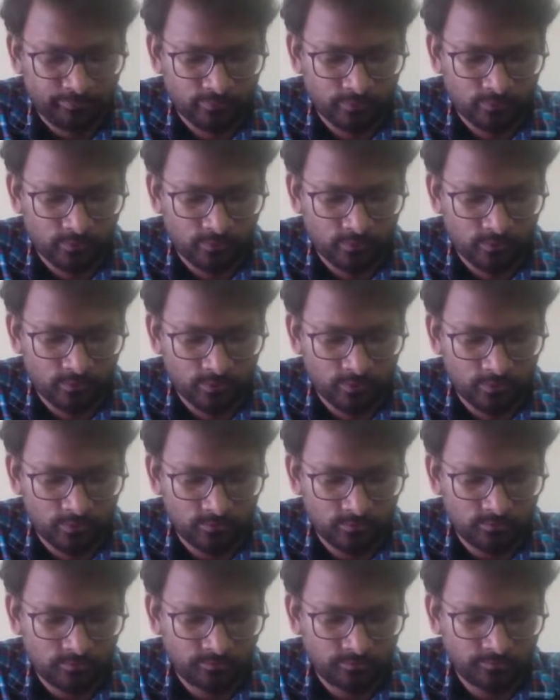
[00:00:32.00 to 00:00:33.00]

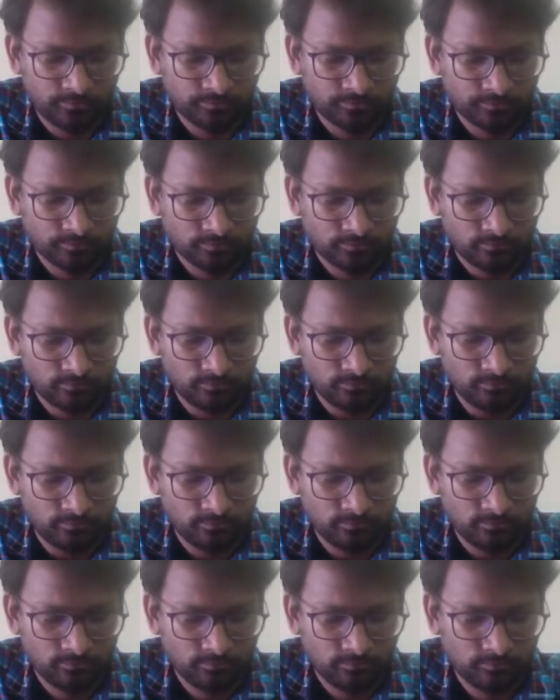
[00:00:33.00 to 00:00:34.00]

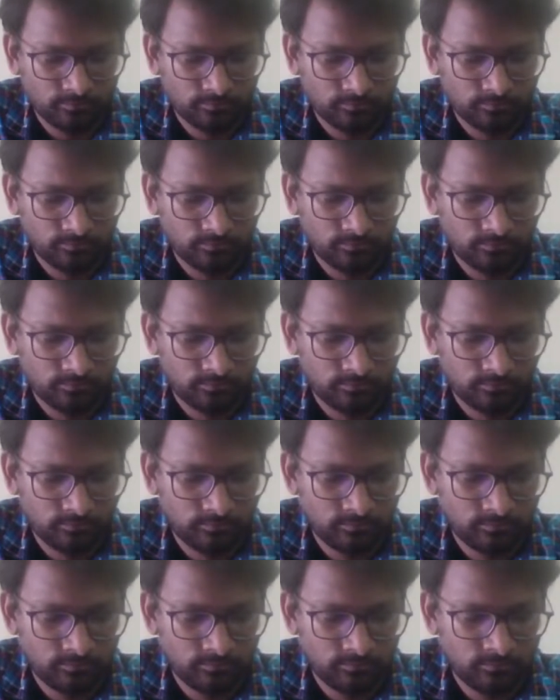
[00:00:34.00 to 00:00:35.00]

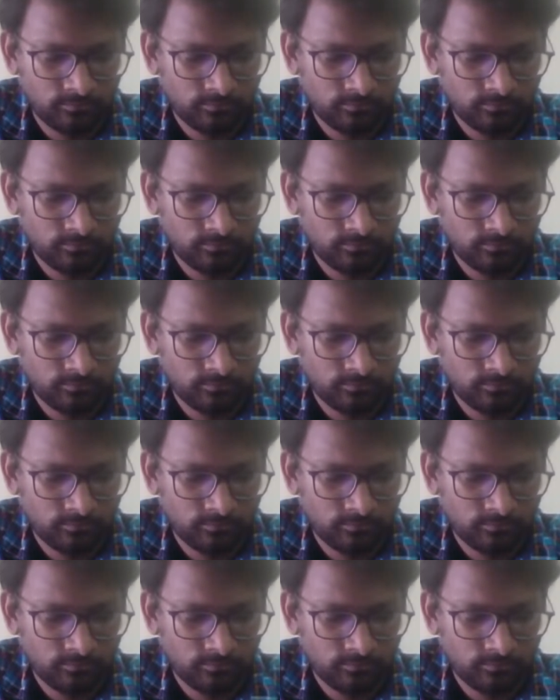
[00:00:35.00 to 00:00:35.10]
Nothing is said.